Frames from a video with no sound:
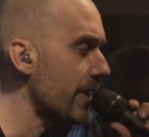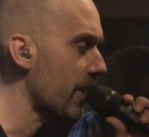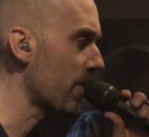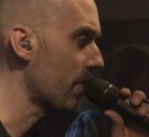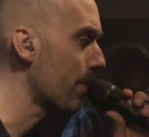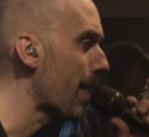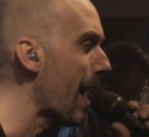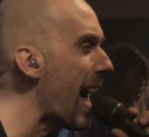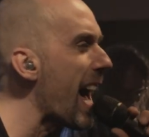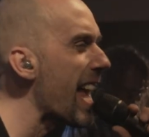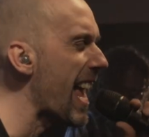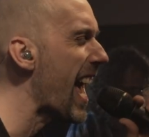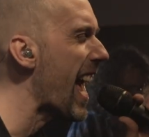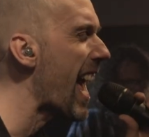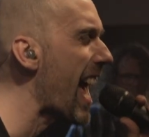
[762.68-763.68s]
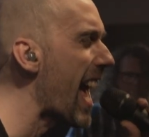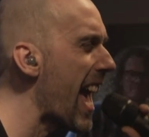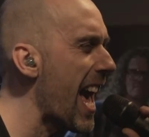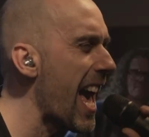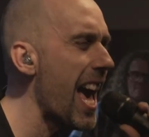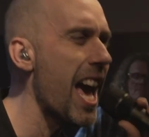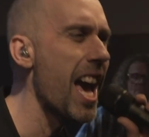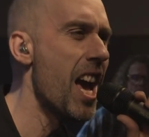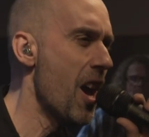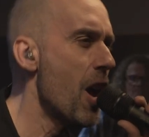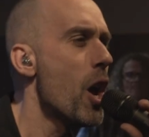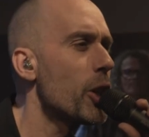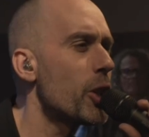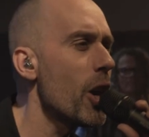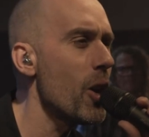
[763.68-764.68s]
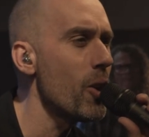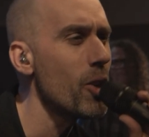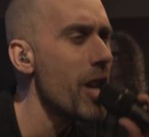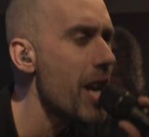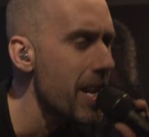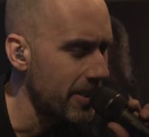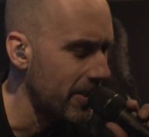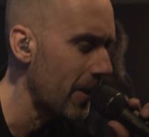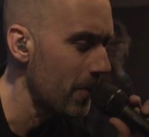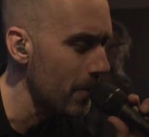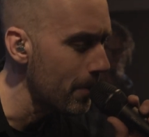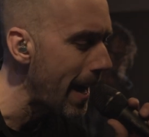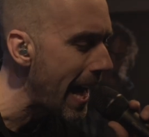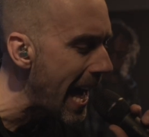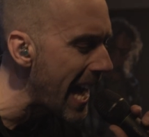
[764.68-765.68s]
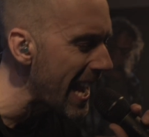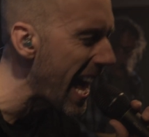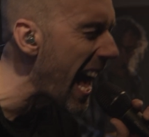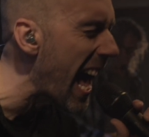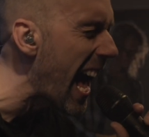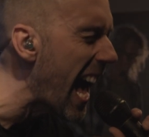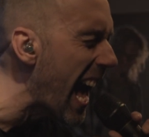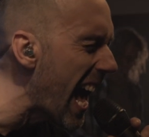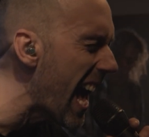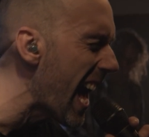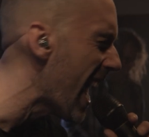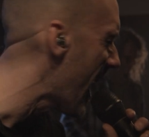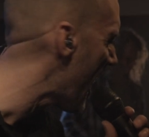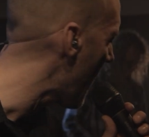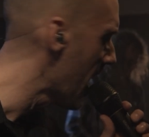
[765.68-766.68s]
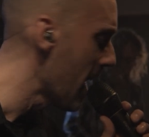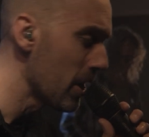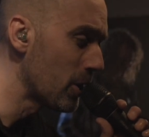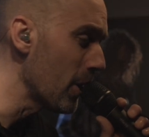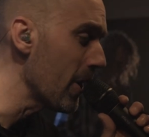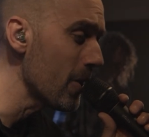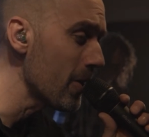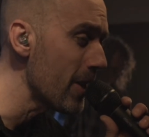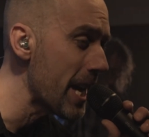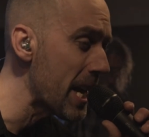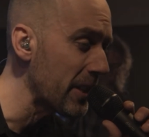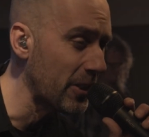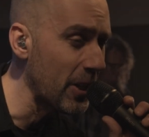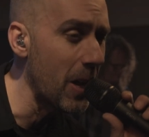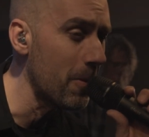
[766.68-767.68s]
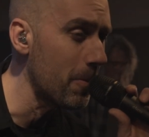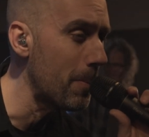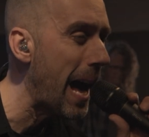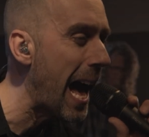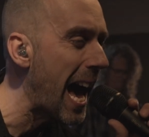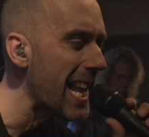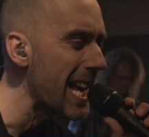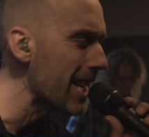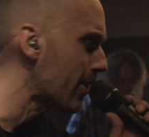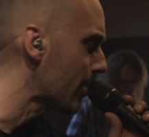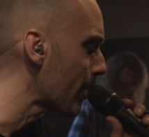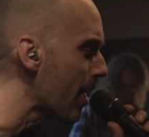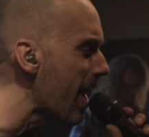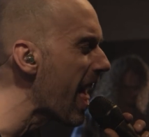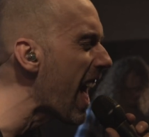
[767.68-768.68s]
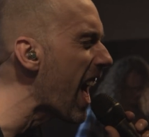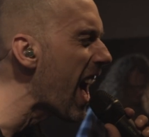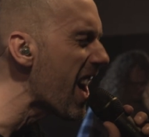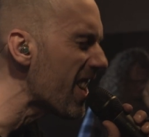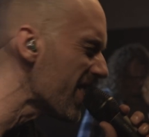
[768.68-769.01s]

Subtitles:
somebody, you need somebody, you need somebody to love.